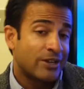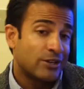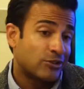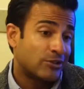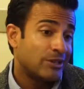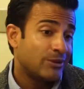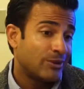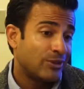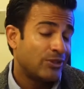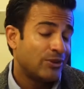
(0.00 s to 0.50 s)
So I
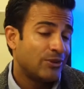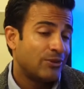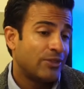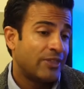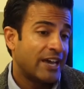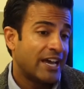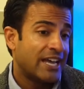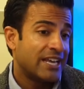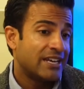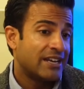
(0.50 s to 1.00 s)
agree with
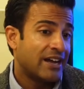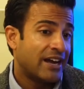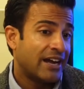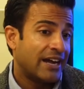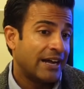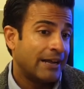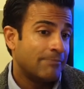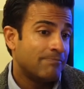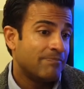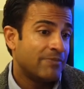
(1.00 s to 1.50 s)
you that
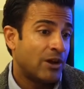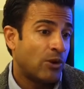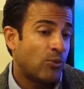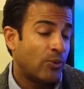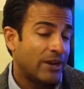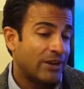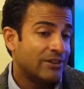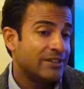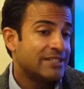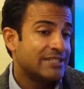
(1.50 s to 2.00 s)

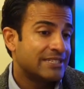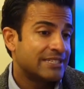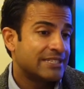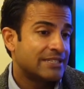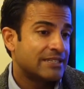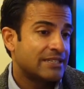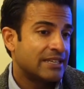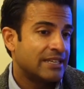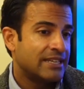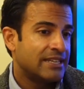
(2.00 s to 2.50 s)

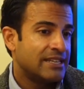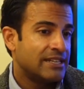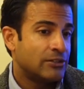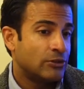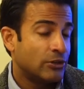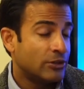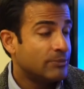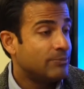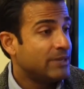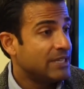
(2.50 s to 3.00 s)
awareness
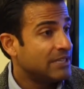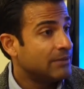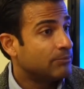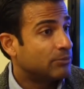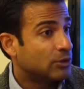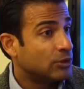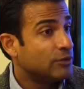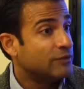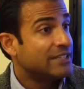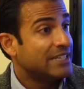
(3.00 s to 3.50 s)
could be
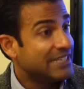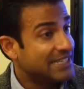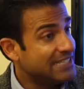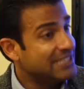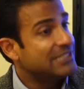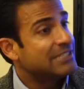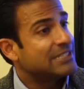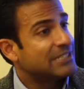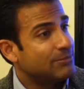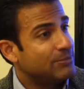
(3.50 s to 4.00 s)
improved and
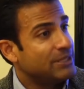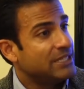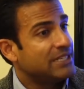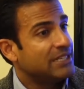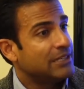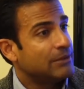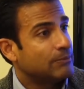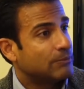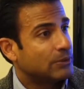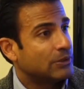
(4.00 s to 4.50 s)
needs to
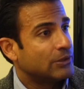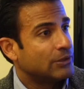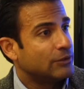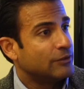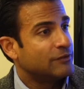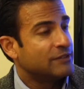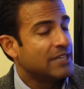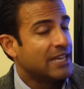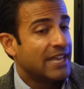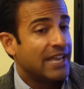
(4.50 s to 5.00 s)
be
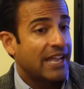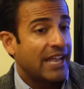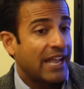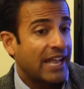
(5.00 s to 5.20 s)
improved. Right.